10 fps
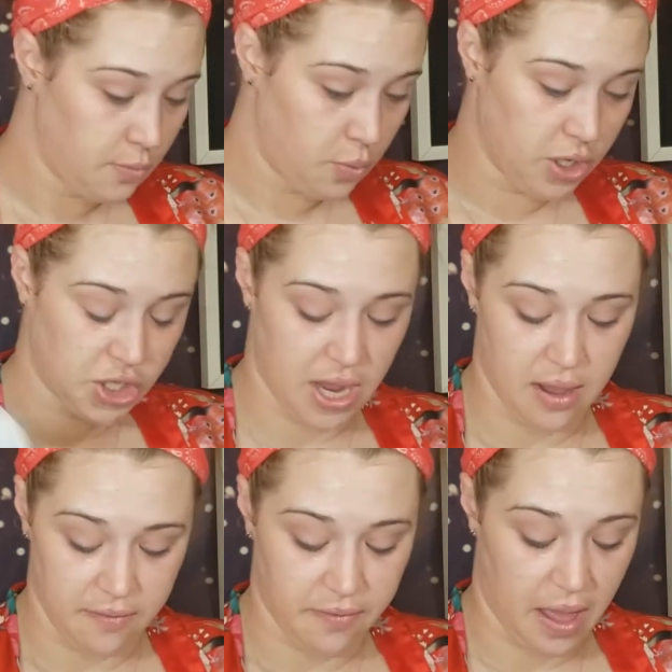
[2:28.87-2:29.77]
which
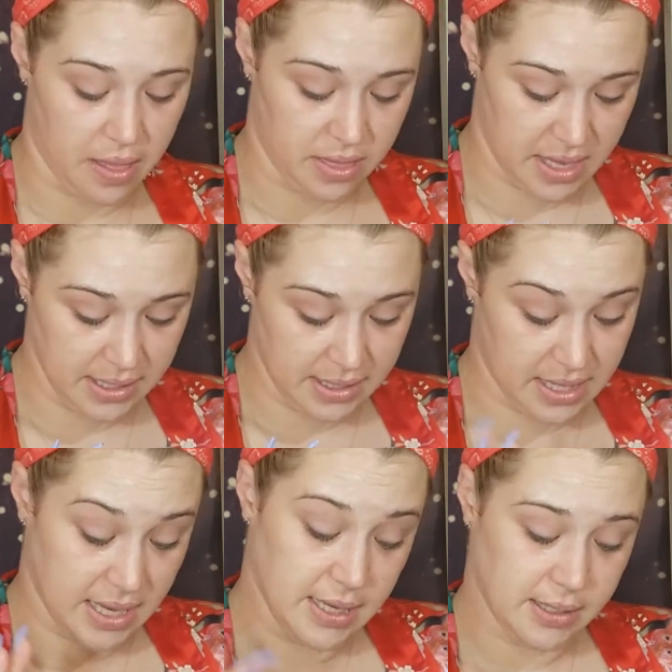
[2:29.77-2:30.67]
have this,
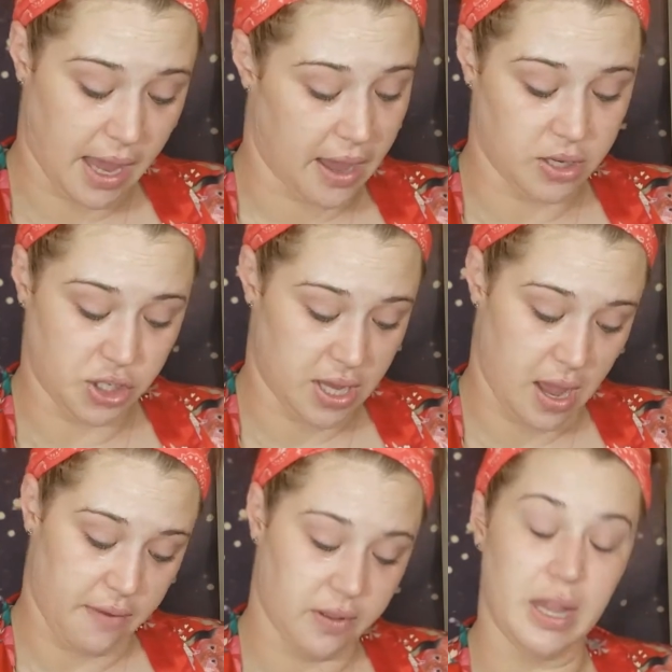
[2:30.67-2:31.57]
these actually
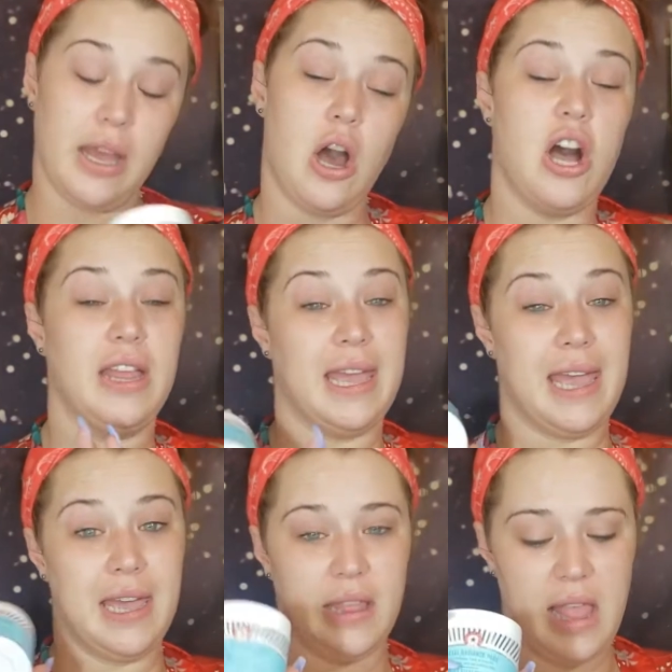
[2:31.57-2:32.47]
have glycolic
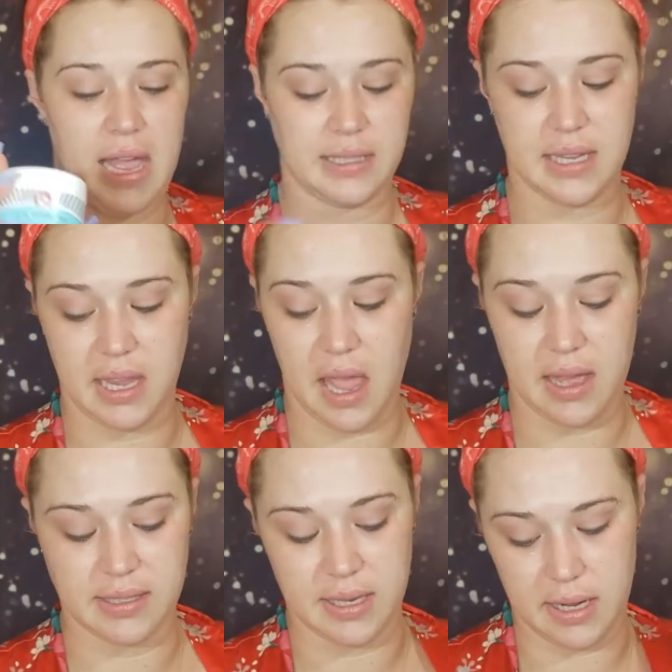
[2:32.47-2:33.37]
and lactic
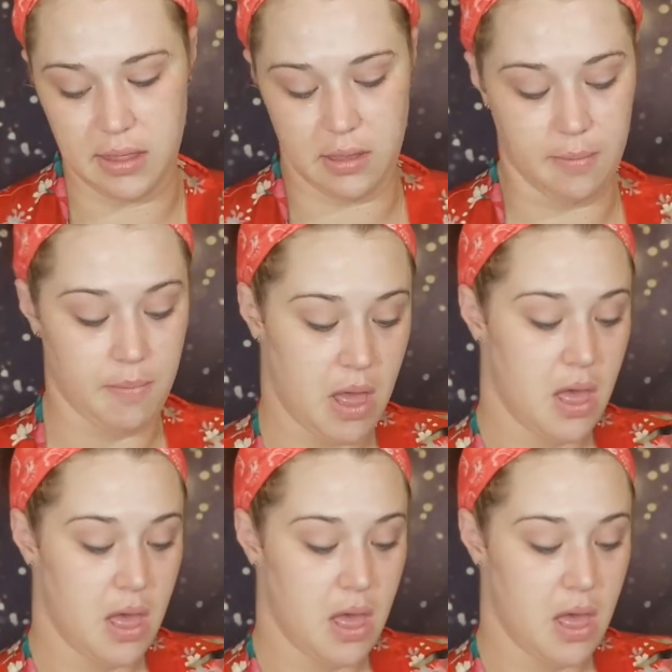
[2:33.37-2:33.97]
acid in them.